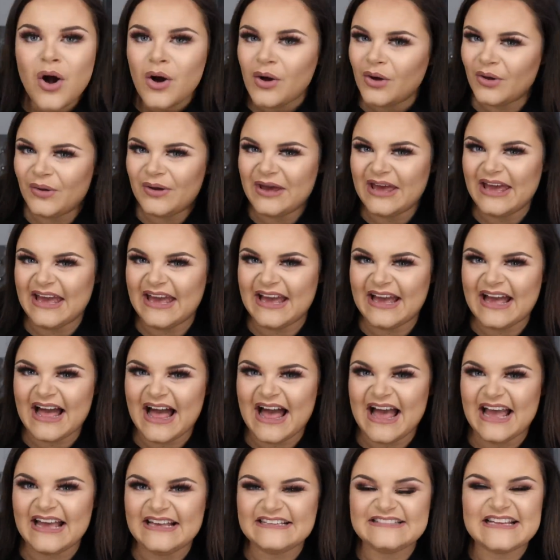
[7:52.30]
Okay
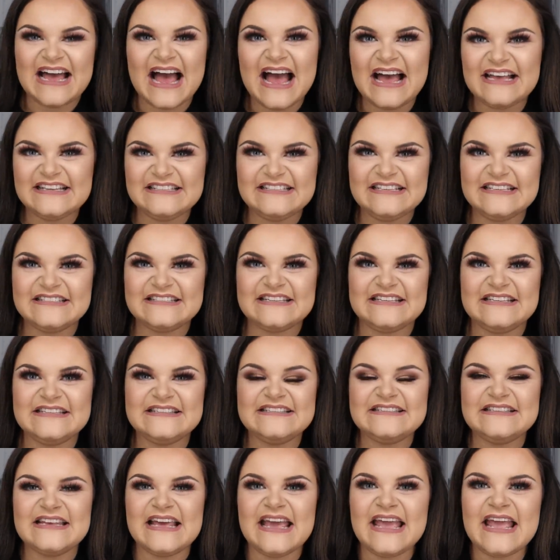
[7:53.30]
guys, as you can
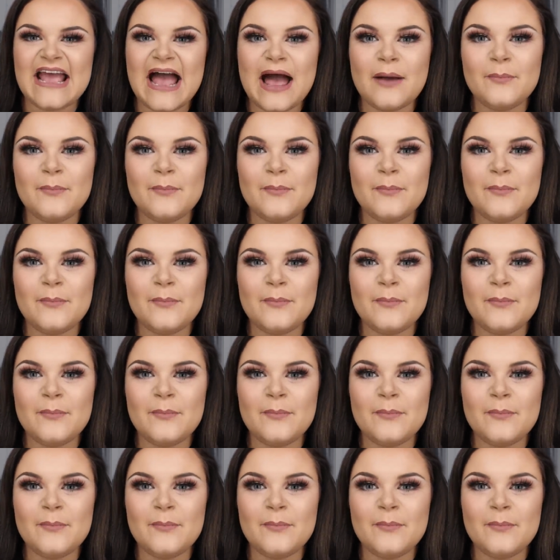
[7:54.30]
see,